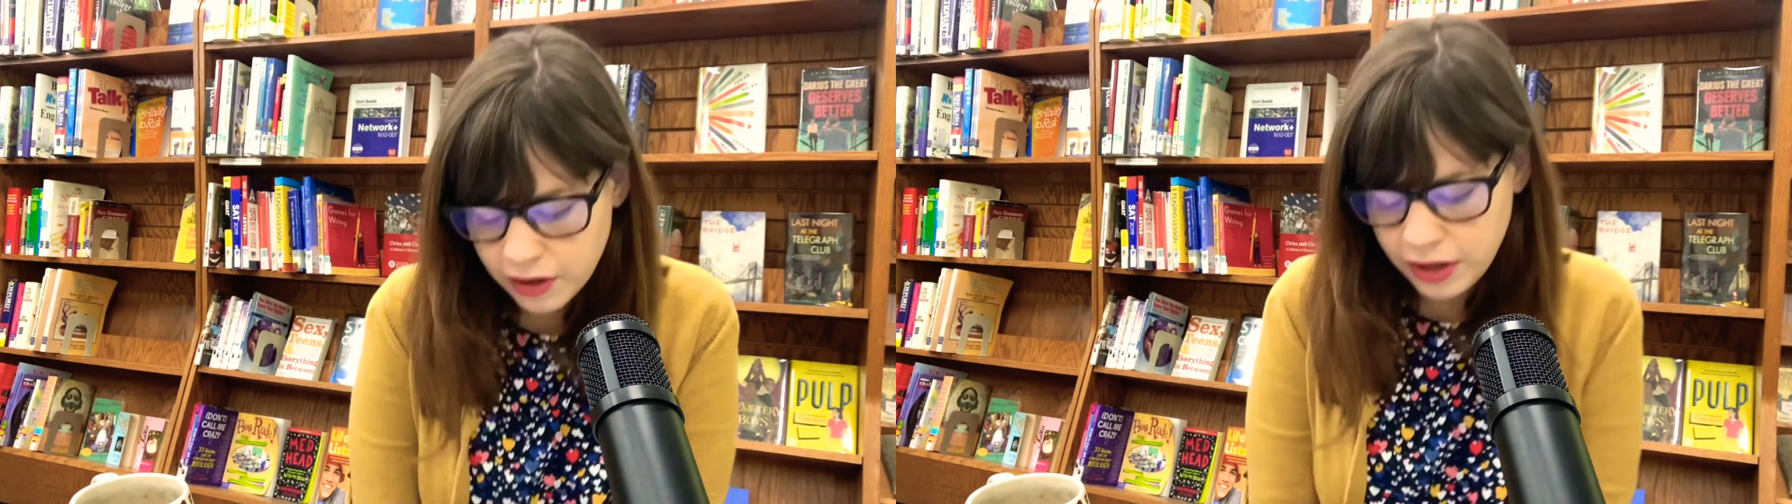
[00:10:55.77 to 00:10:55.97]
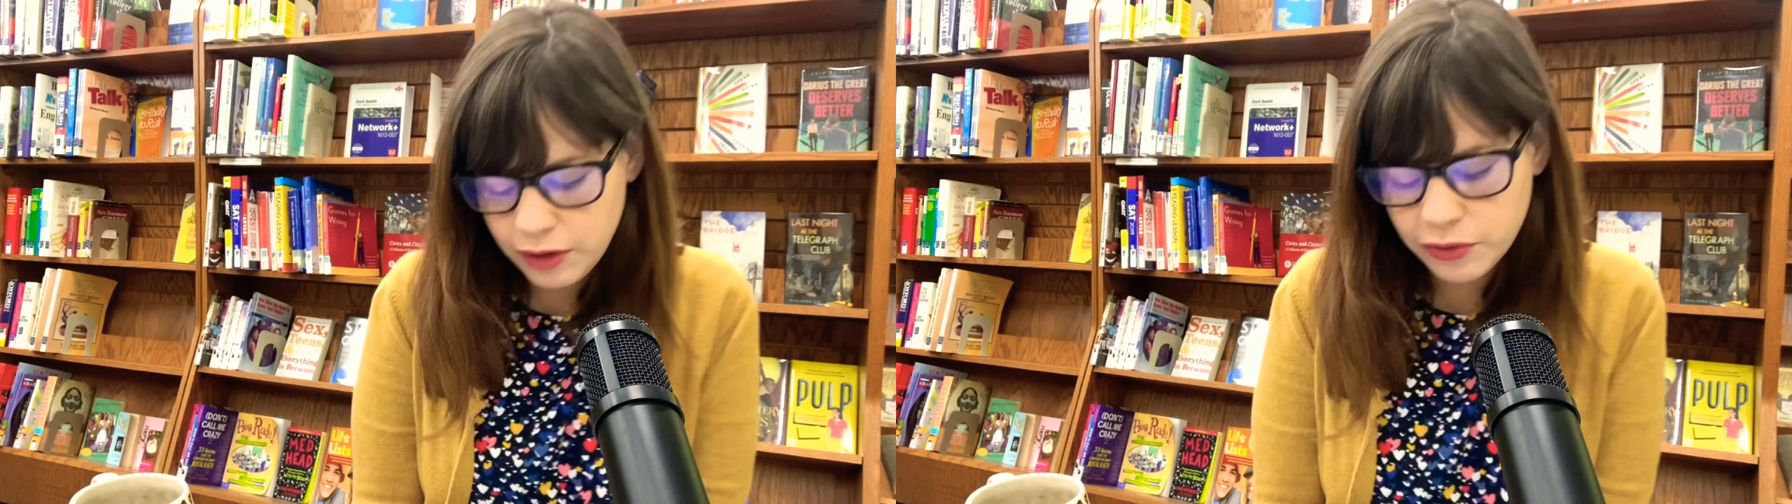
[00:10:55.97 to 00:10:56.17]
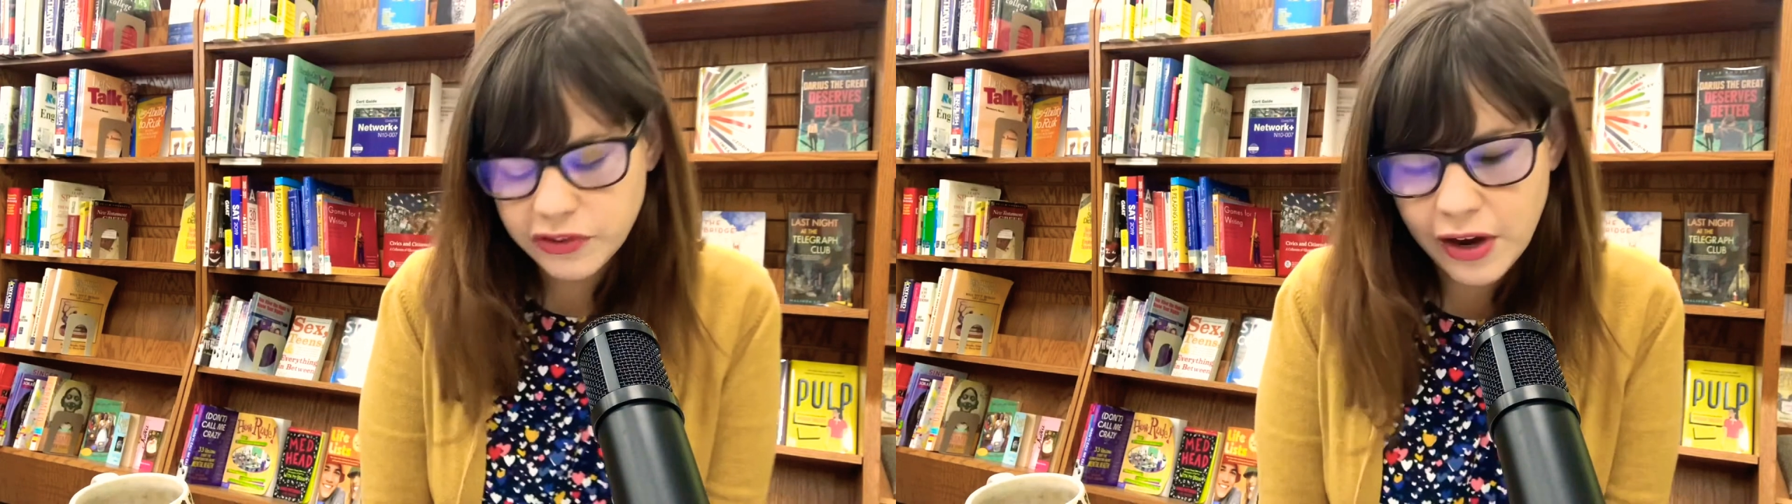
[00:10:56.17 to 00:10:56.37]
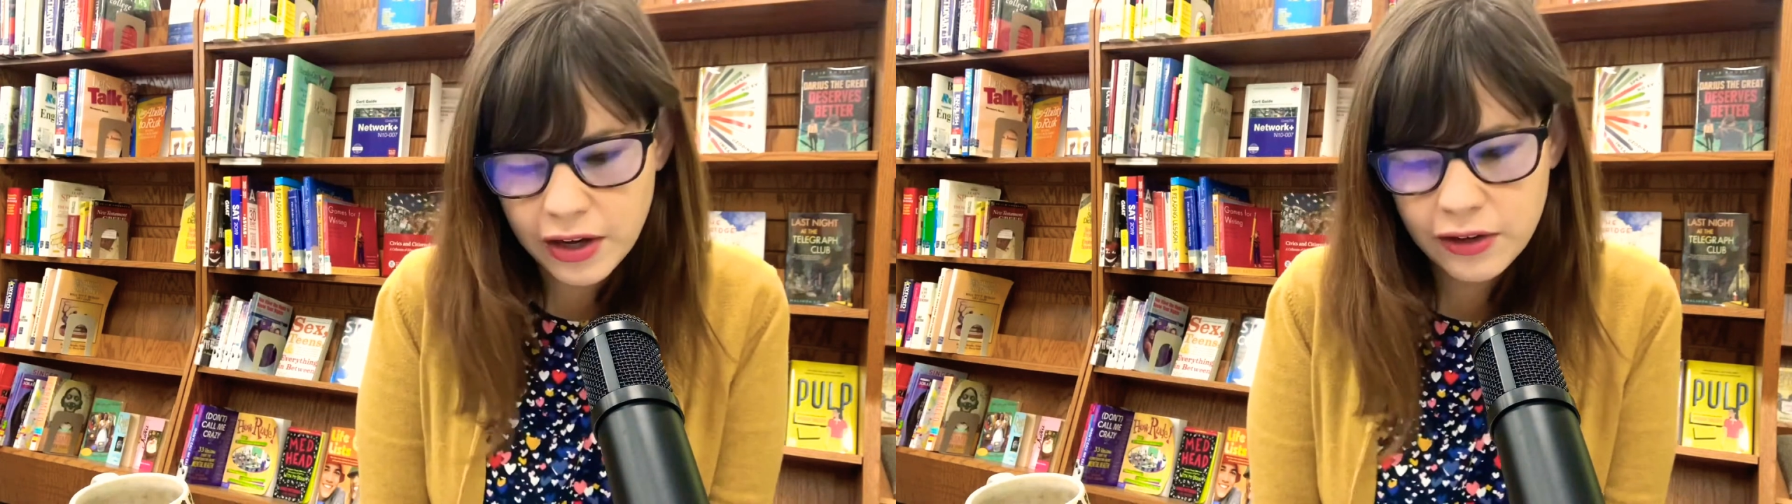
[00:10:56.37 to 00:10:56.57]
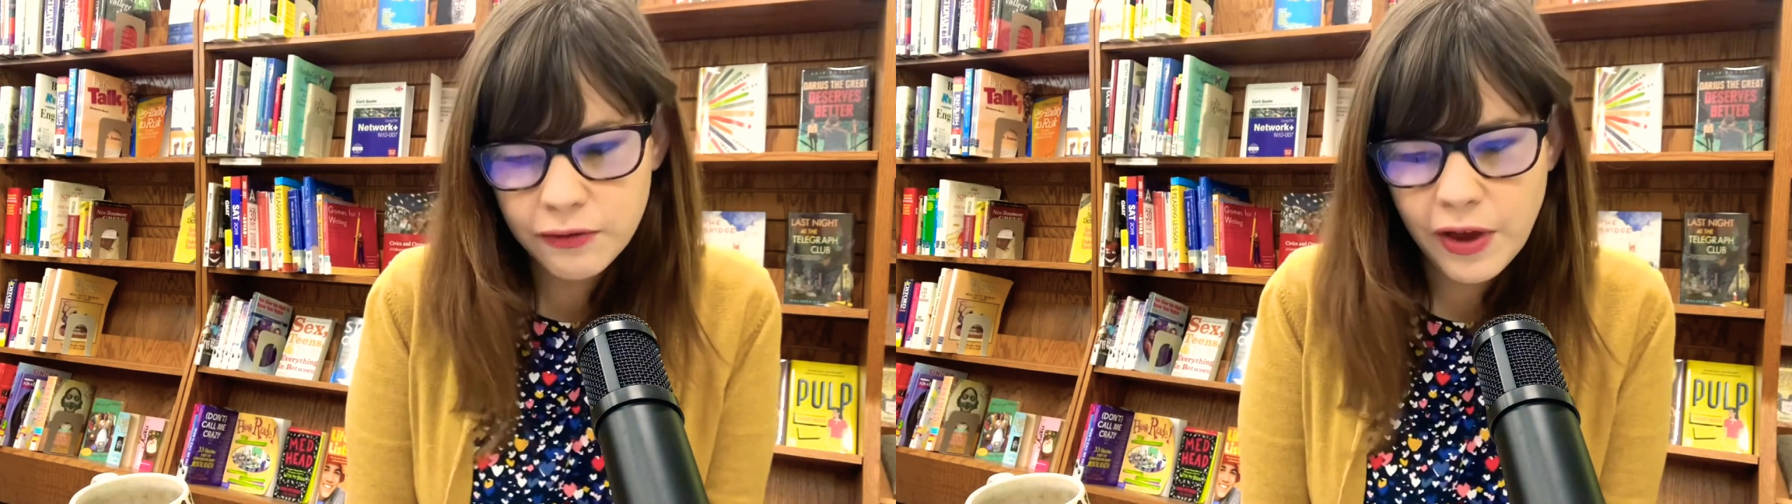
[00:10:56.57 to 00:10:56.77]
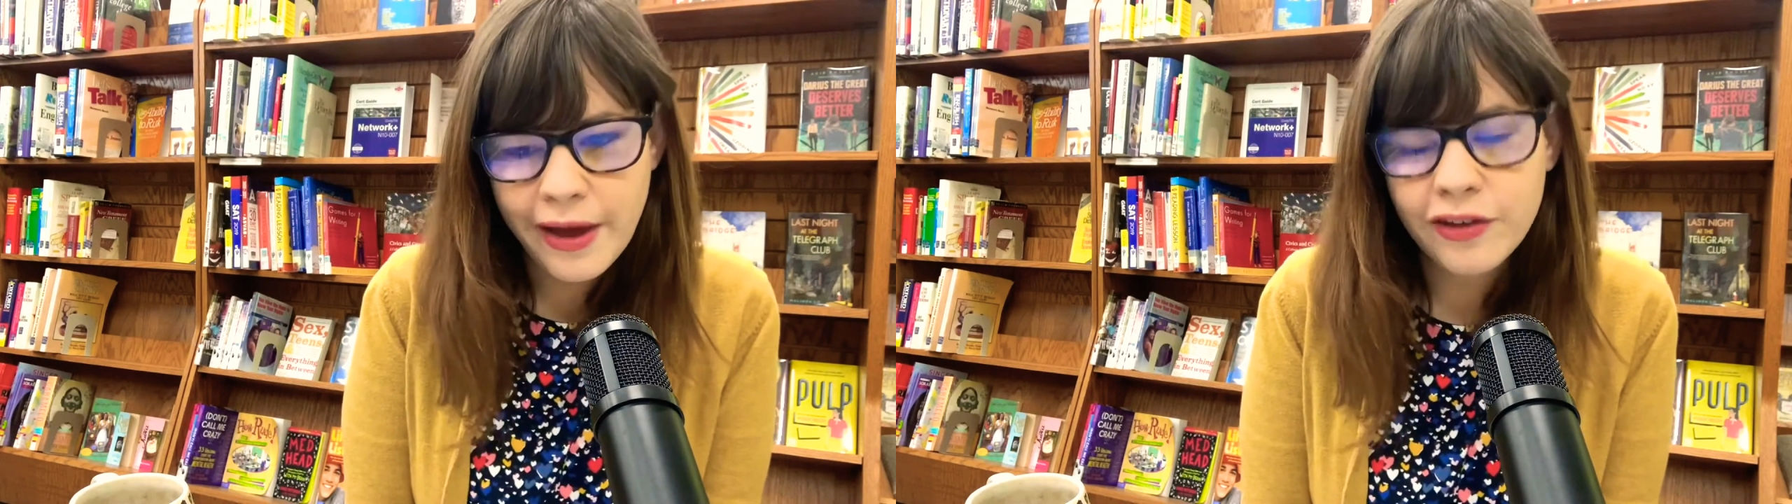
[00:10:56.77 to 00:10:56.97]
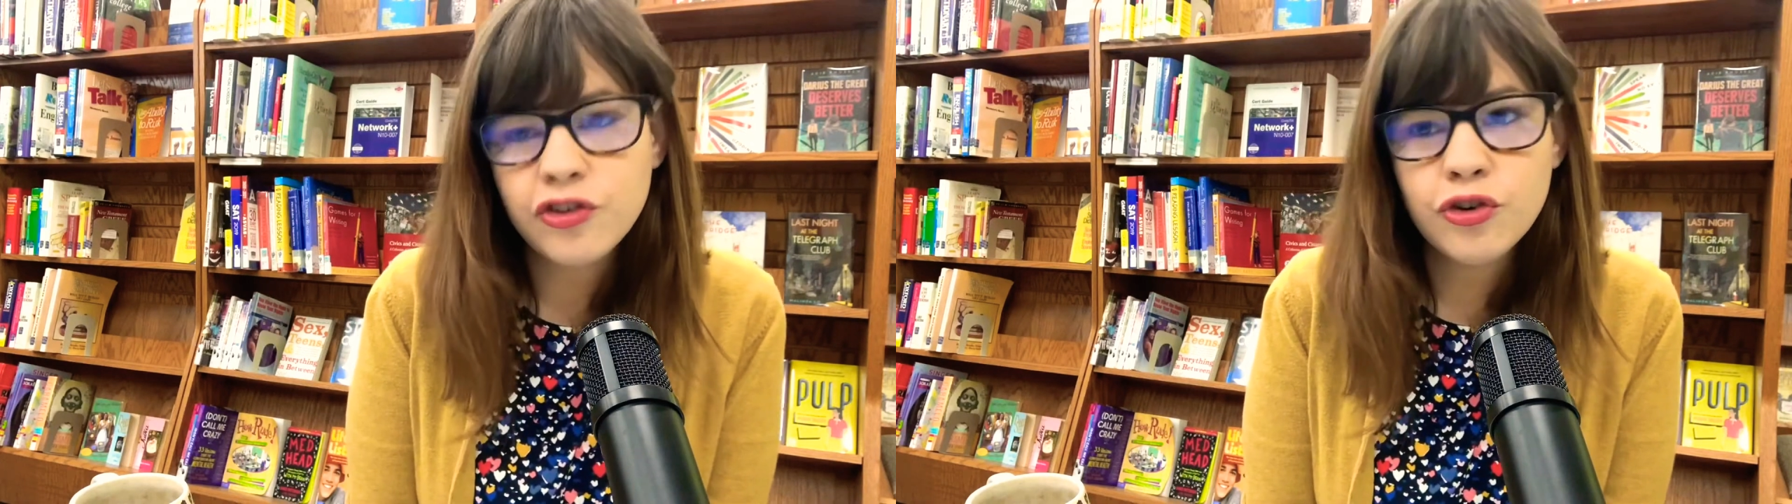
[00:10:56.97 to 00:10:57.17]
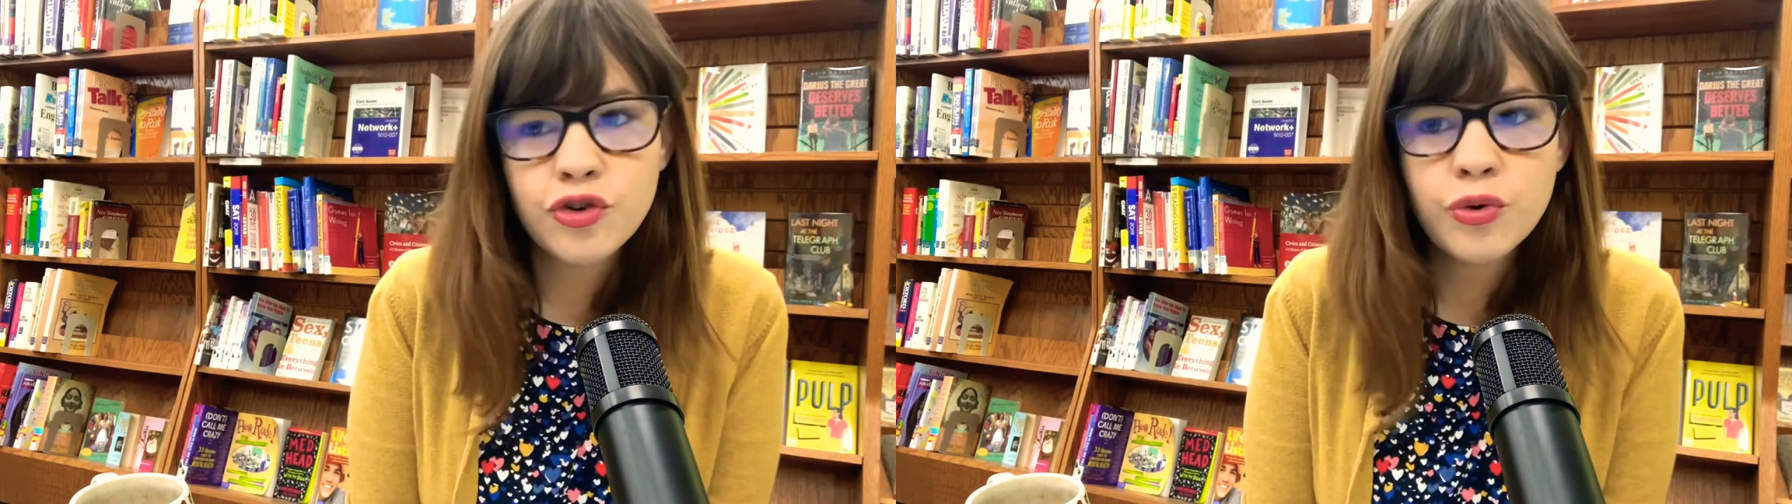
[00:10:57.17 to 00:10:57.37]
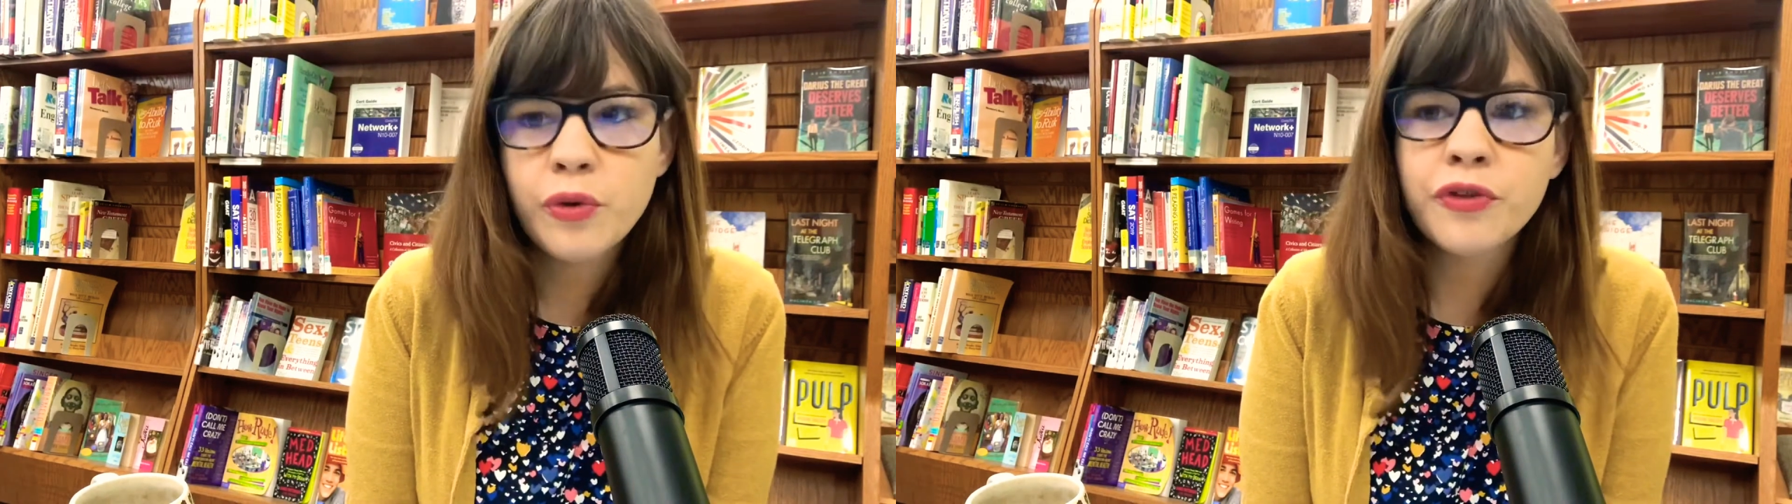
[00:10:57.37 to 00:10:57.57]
He was kind of, as usual,